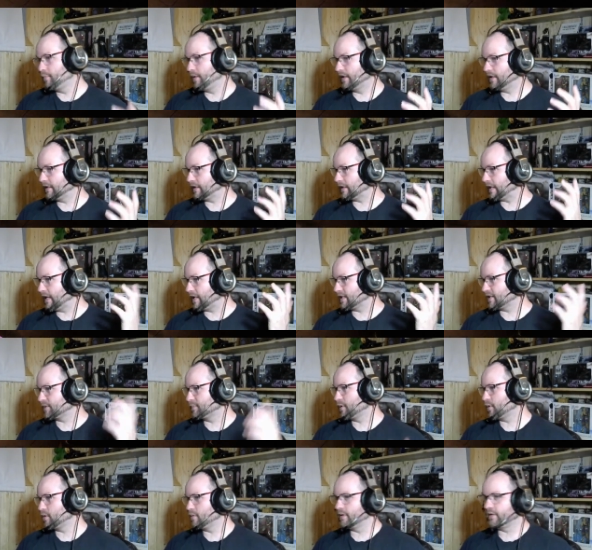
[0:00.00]
build
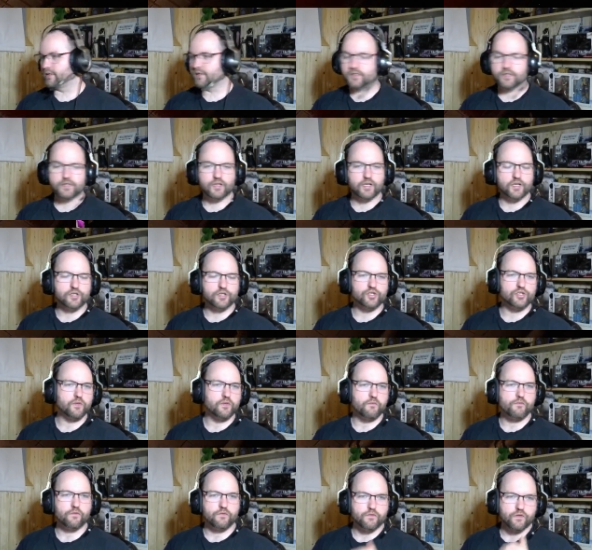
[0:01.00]

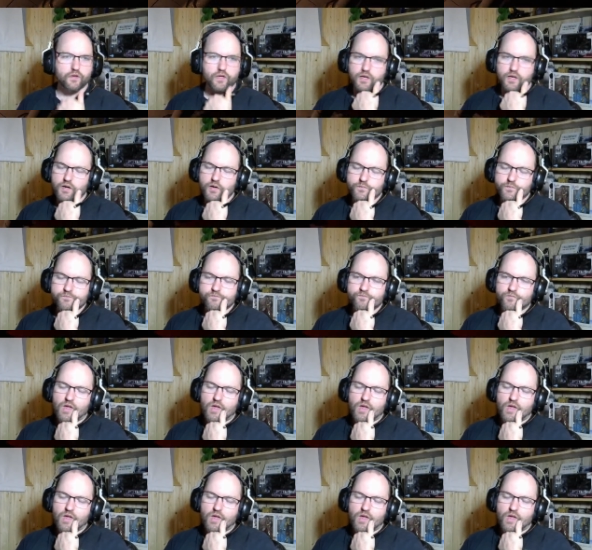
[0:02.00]
experimentation video.